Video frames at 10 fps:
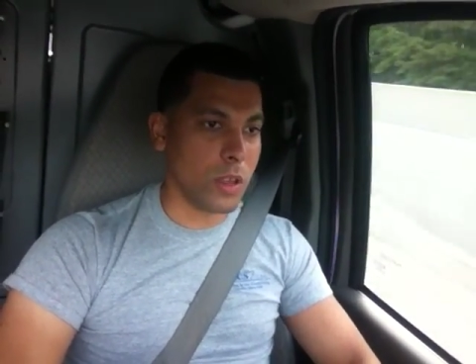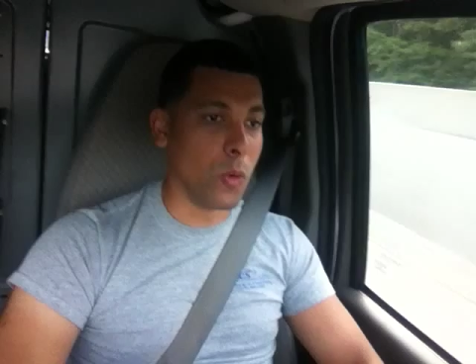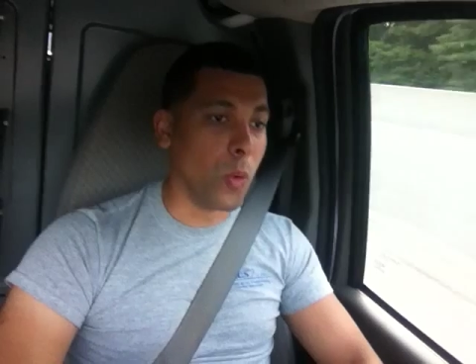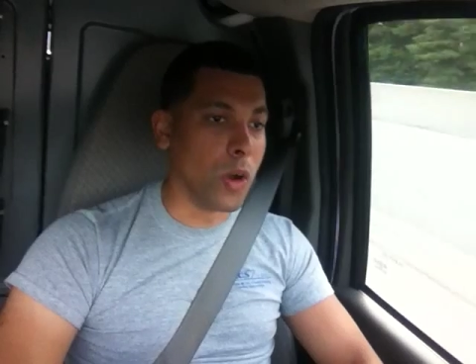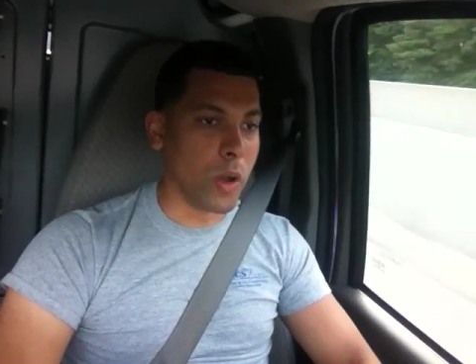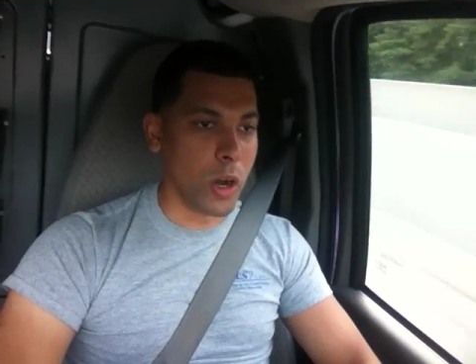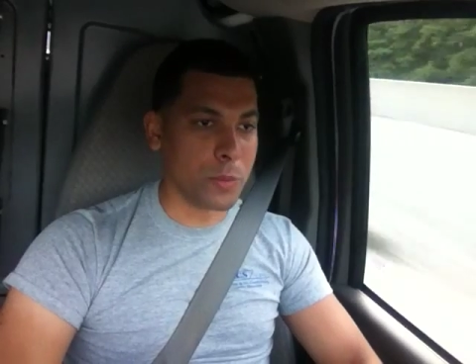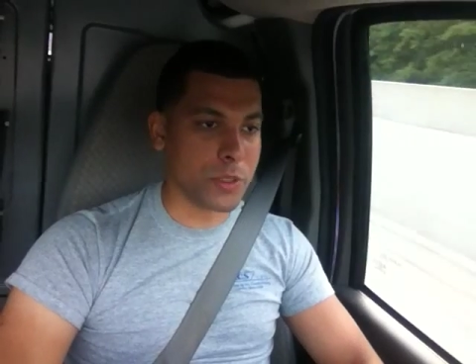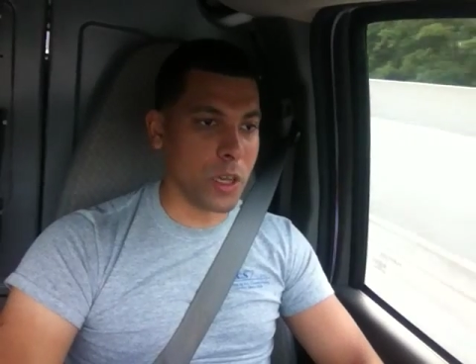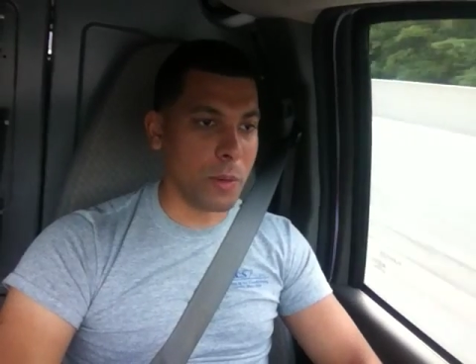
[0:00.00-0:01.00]
it will
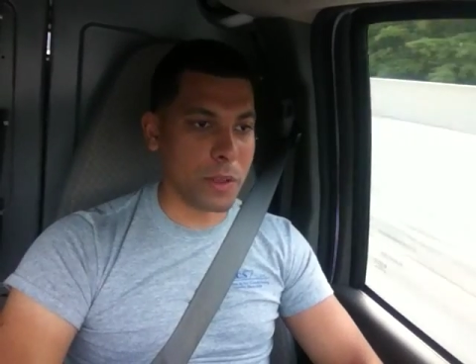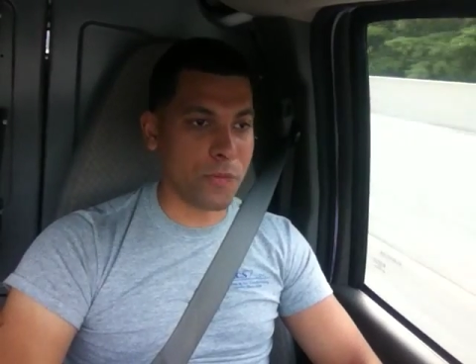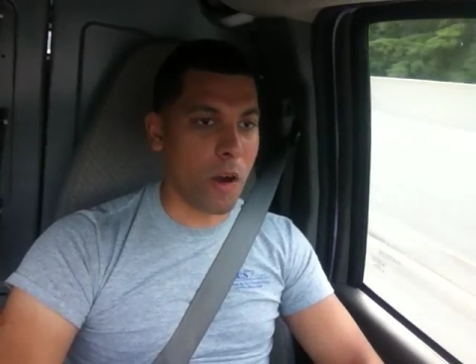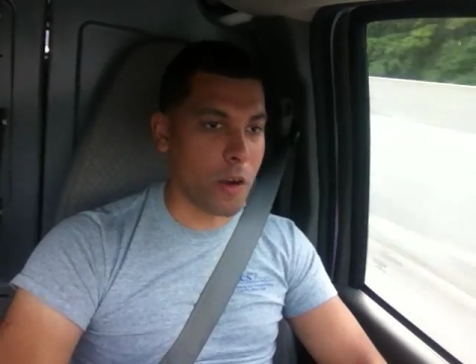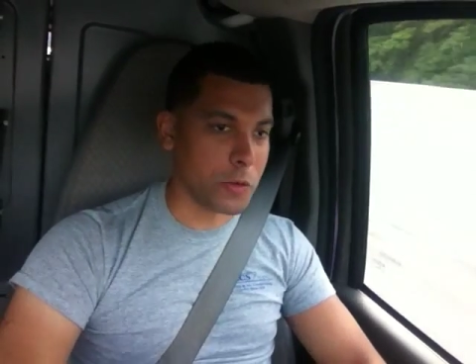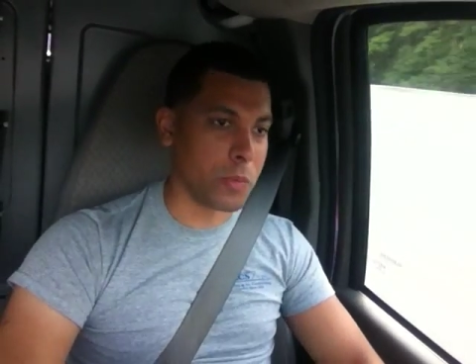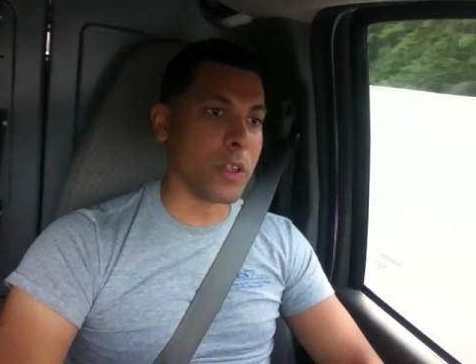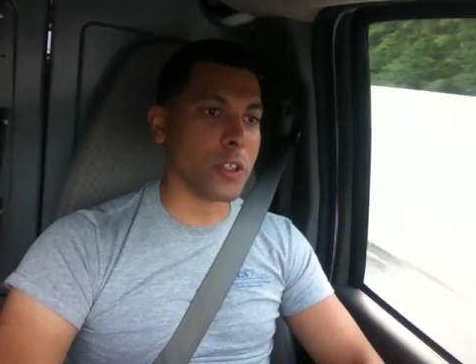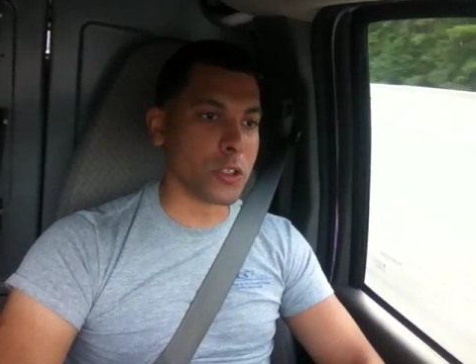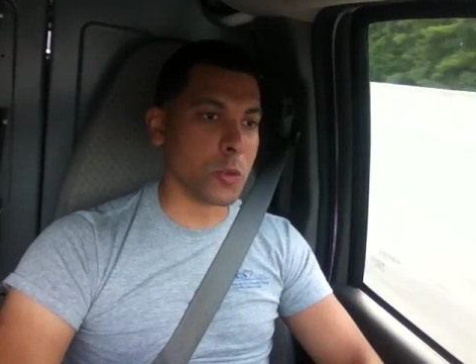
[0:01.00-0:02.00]
help some as far as
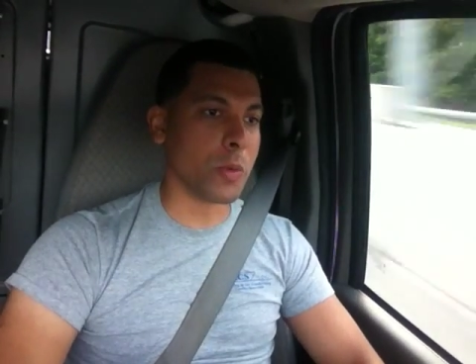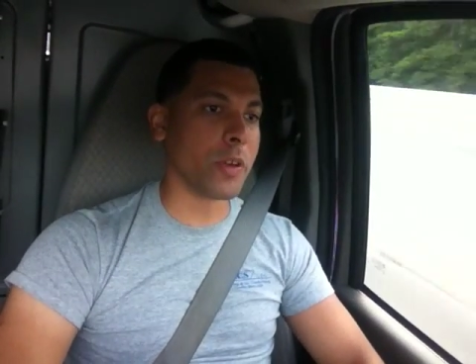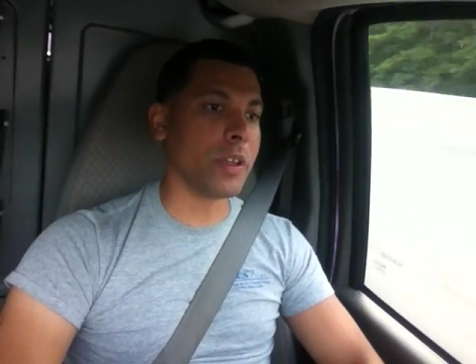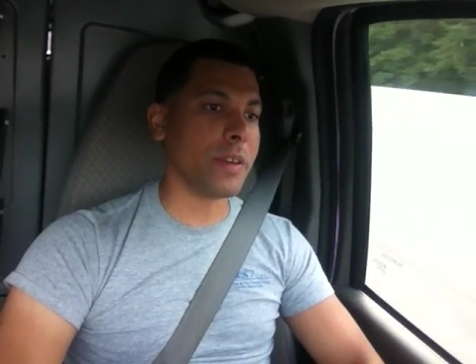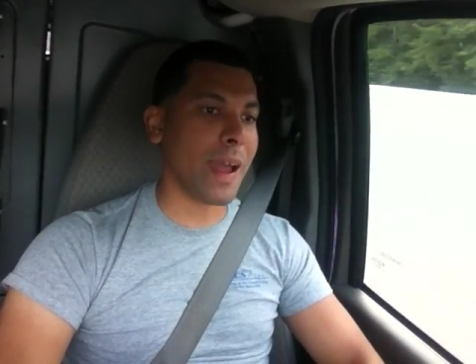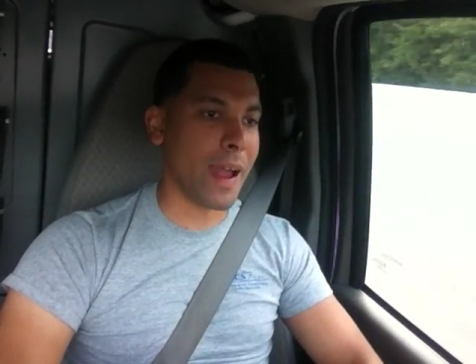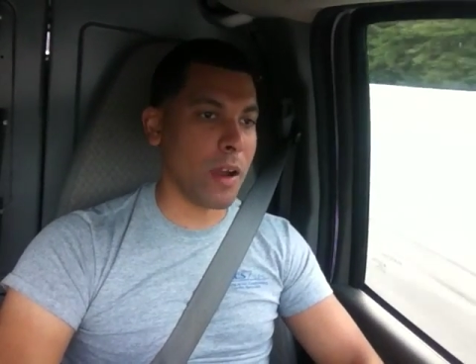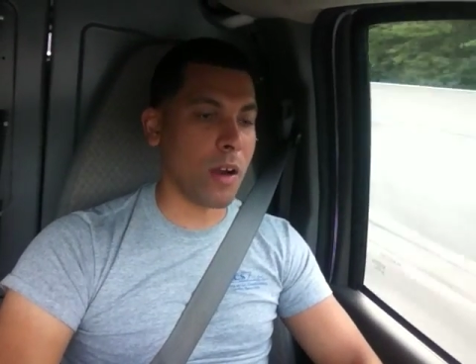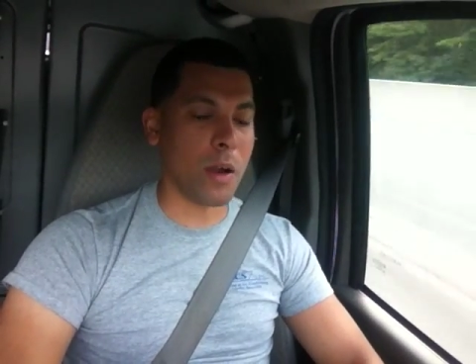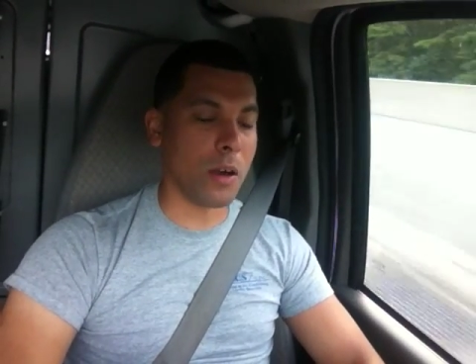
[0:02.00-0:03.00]
bring the superheat
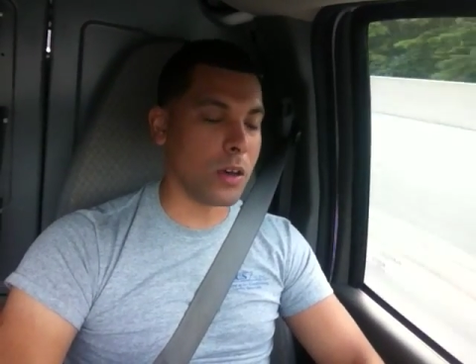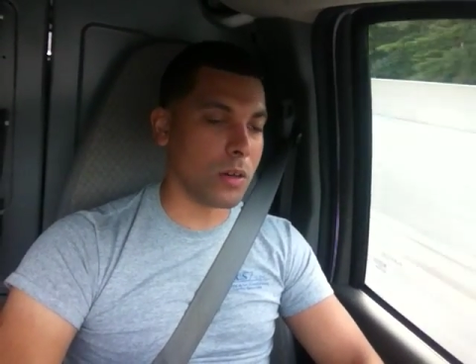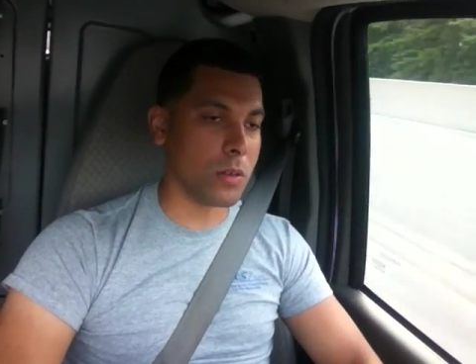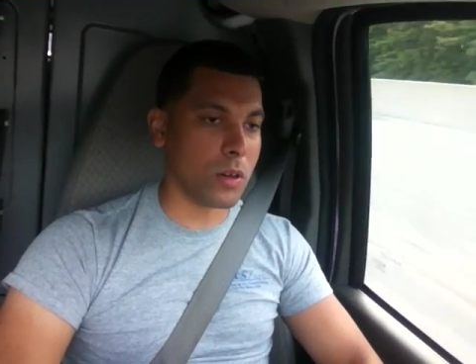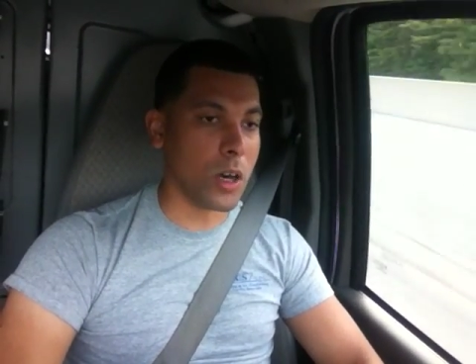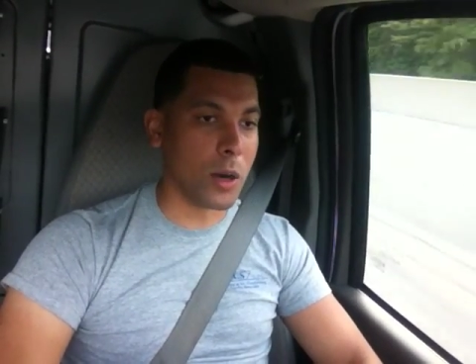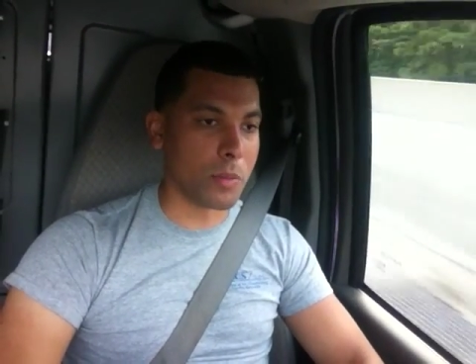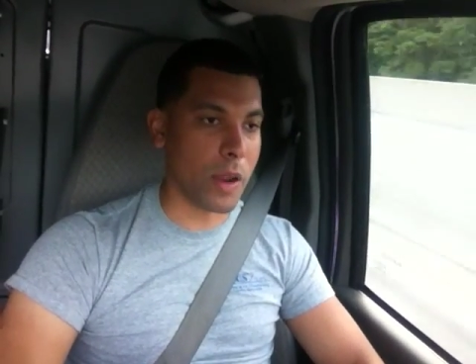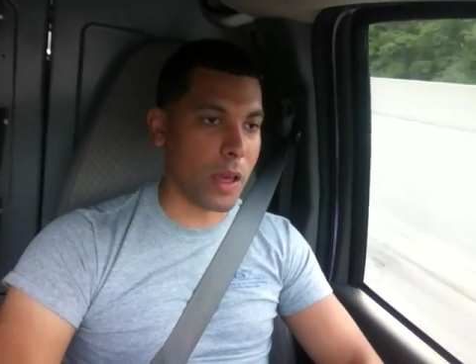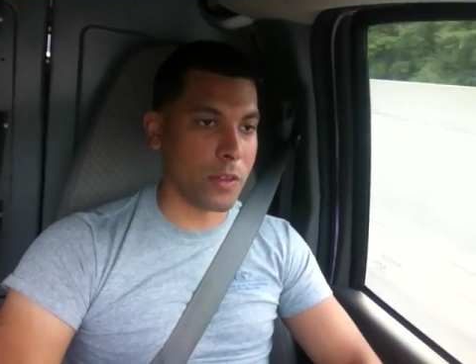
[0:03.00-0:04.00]
down, uh,
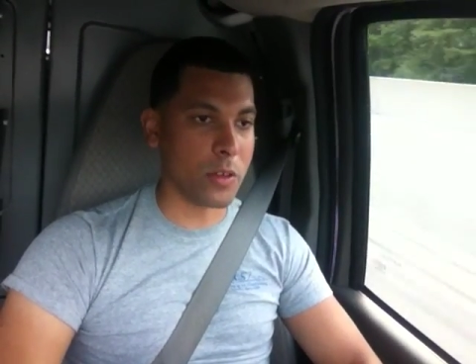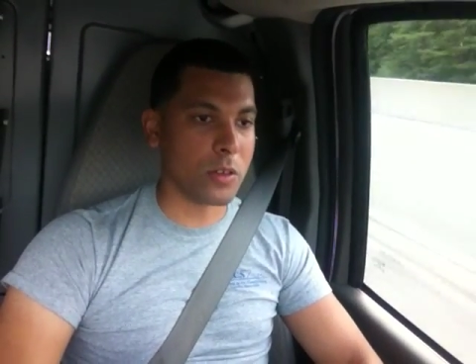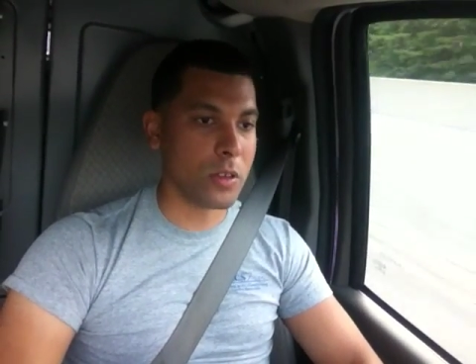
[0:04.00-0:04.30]
up rather,